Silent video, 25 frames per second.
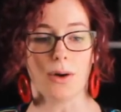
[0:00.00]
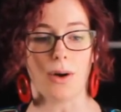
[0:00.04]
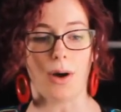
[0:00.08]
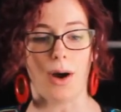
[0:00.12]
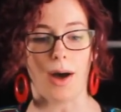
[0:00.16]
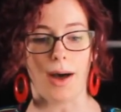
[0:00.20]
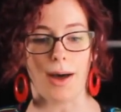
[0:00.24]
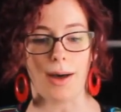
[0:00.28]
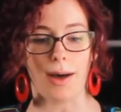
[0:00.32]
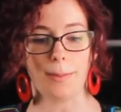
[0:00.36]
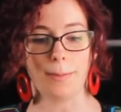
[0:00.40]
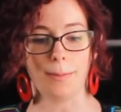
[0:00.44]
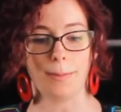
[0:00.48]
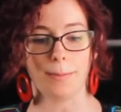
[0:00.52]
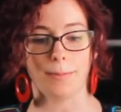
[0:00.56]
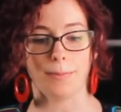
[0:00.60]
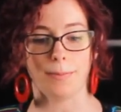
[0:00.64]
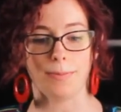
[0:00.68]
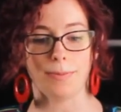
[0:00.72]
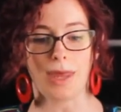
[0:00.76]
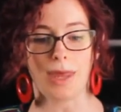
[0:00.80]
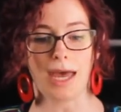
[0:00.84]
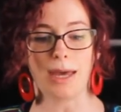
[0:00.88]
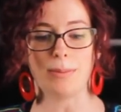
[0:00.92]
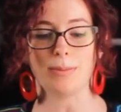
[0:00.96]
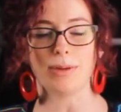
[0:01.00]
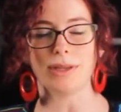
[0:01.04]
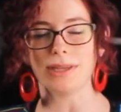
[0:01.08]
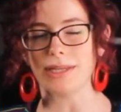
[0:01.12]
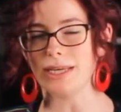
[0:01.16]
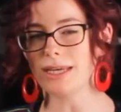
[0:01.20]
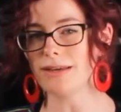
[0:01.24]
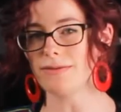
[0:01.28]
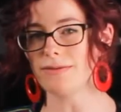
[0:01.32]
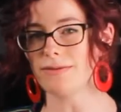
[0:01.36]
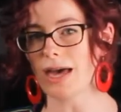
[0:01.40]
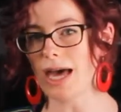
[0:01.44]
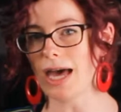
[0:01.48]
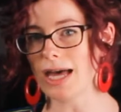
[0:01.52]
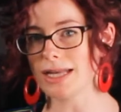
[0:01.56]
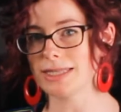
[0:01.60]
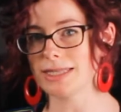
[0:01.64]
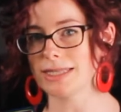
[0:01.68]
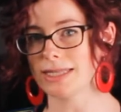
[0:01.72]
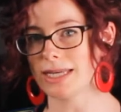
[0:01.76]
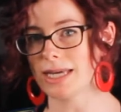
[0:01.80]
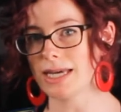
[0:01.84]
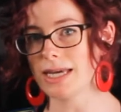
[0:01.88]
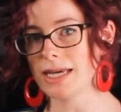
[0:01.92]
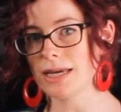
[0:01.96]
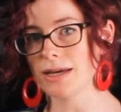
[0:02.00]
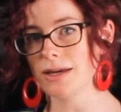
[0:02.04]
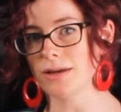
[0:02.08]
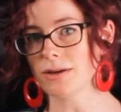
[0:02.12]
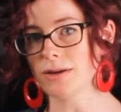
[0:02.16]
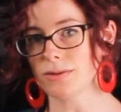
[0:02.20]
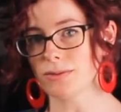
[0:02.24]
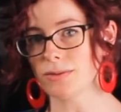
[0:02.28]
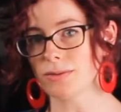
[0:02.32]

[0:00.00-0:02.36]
I believe Etsy